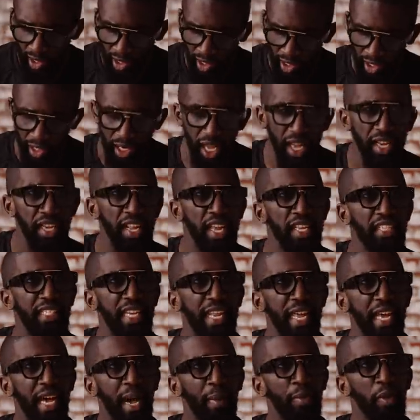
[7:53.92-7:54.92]
And nine years
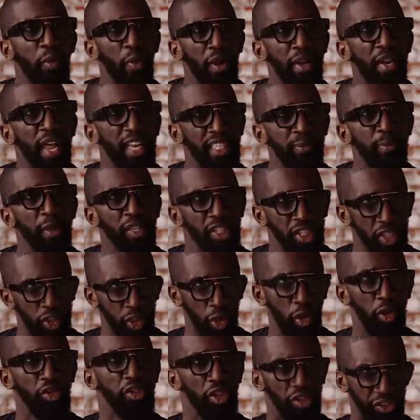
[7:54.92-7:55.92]
later, I'm the one that's busting
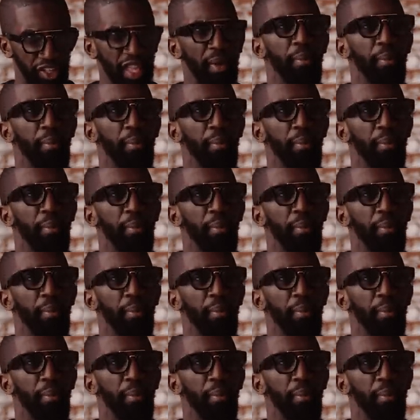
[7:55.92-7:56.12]
jokes on